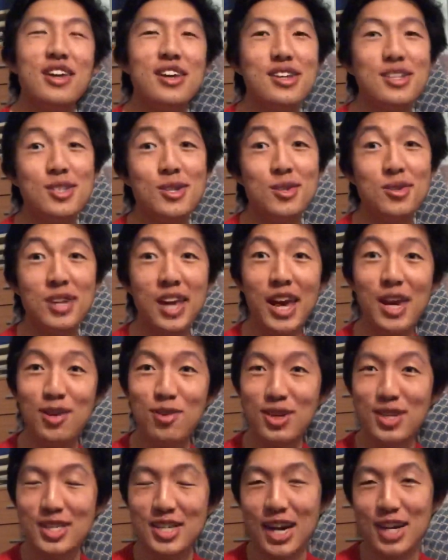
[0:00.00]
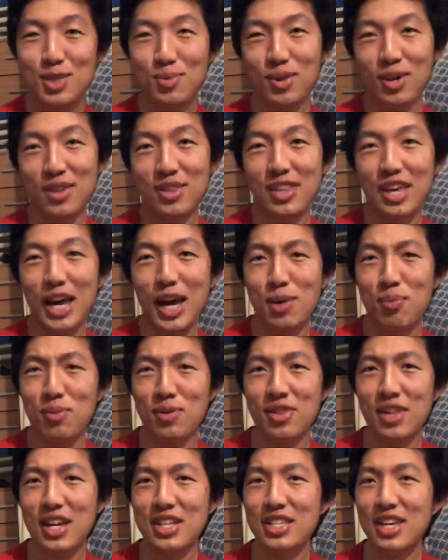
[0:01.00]
So you can criticize me on that, but
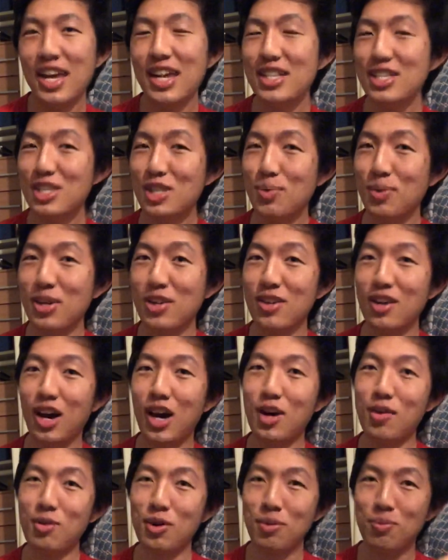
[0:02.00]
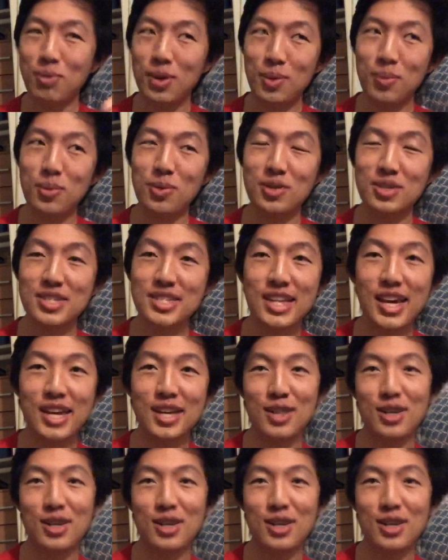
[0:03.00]
that tends to be not what people say in the